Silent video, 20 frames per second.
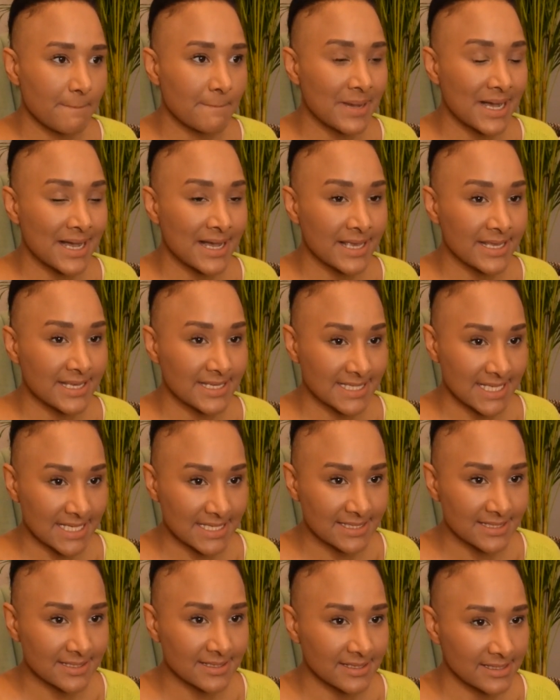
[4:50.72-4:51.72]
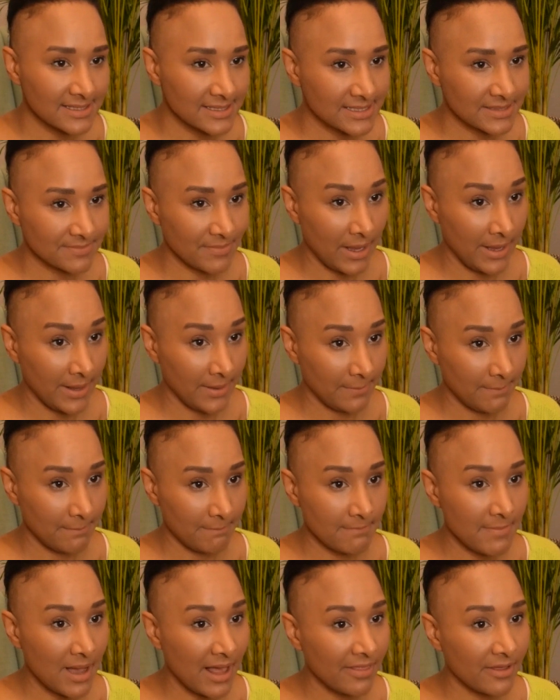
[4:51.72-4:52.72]
my sisters, my
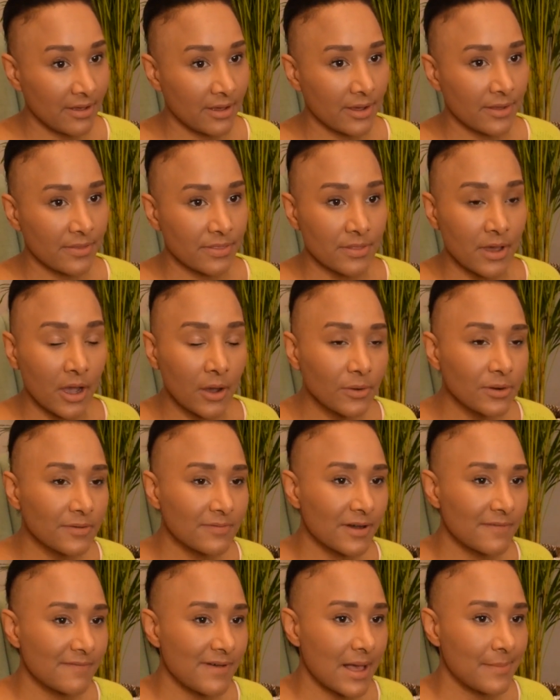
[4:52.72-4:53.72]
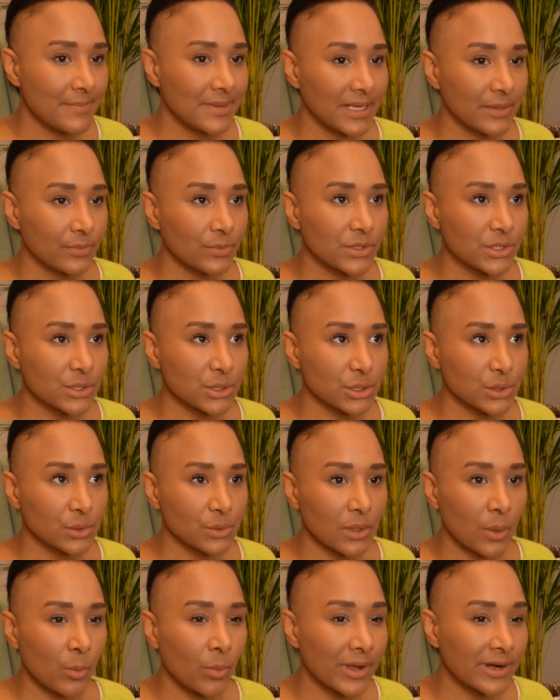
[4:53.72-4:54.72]
mother, and the whole of our family would
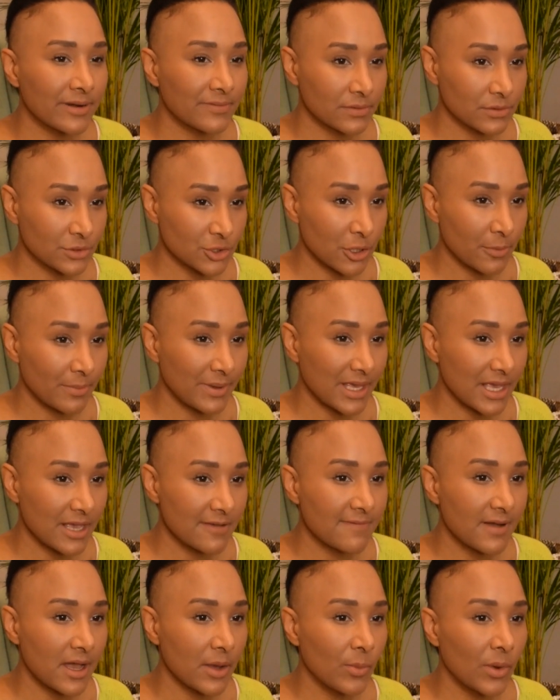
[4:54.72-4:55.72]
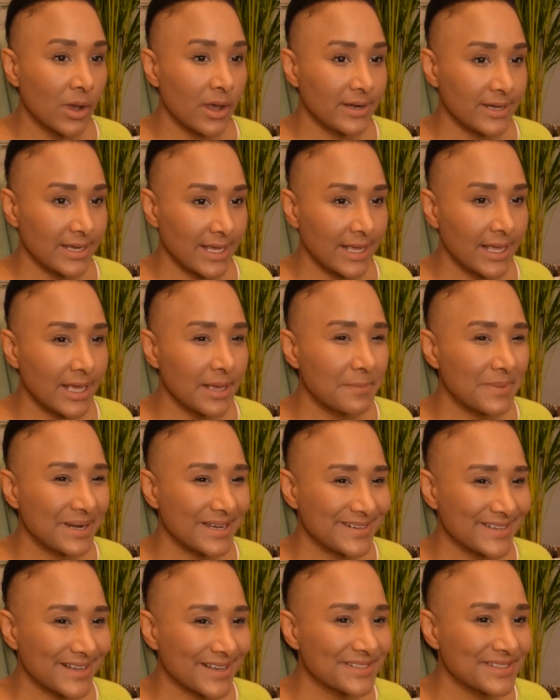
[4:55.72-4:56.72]
do a wonderful job if I weren't here, but
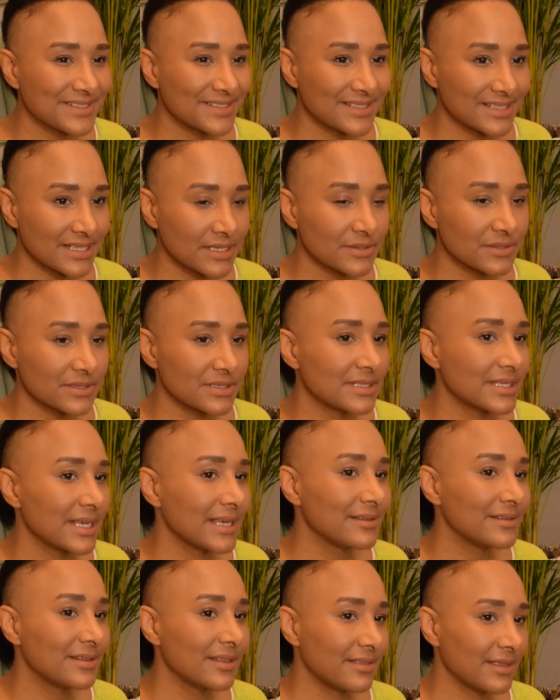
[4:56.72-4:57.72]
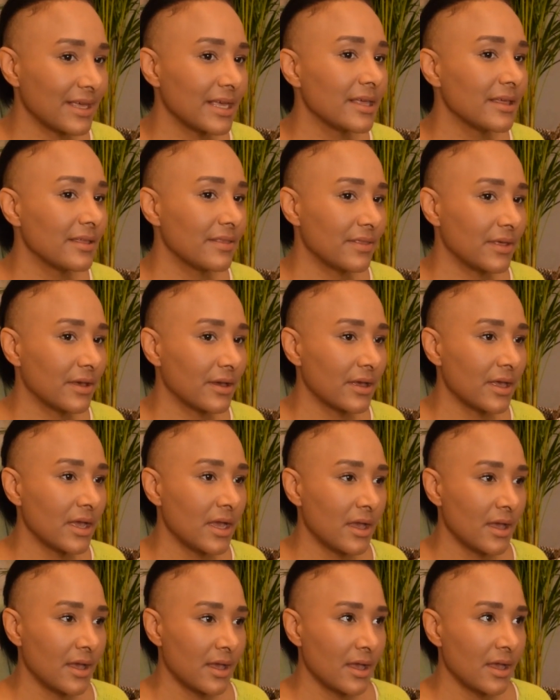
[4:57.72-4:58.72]
it does still sting to think that
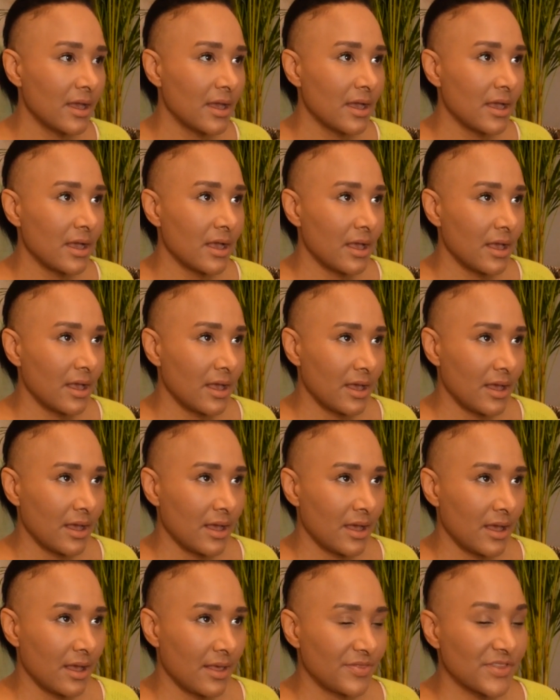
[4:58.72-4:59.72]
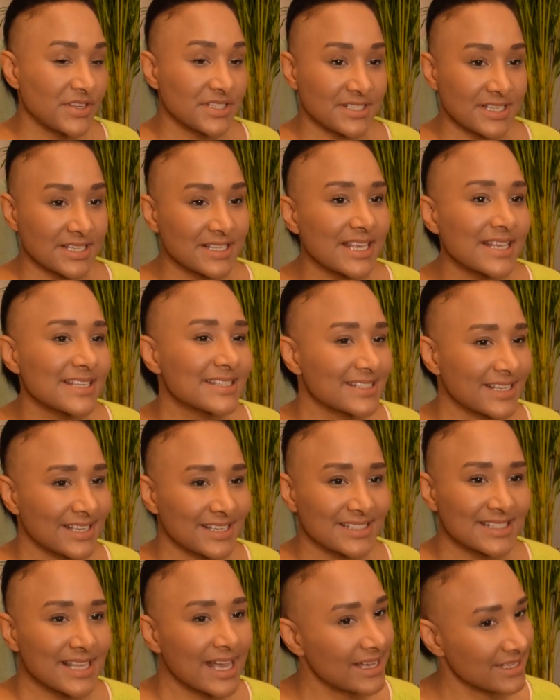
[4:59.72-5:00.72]
the
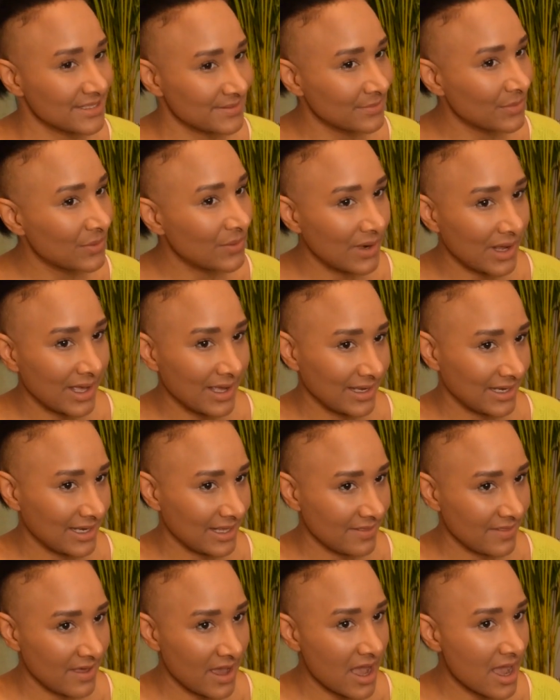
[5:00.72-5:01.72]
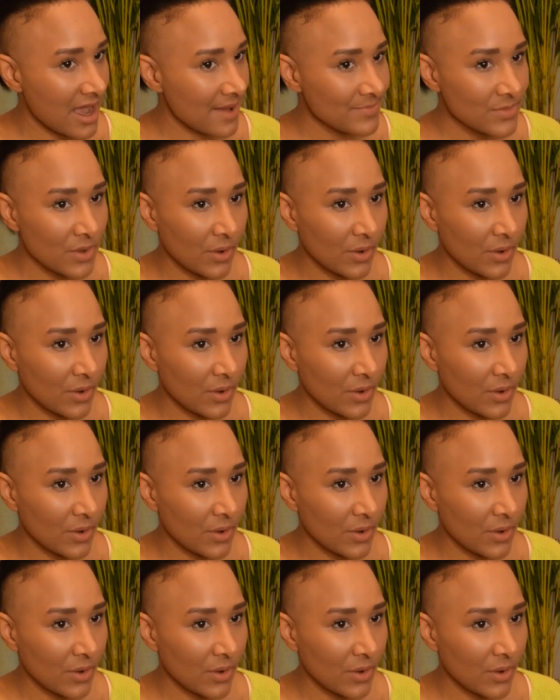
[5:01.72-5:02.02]
statistics say it's more likely that I'm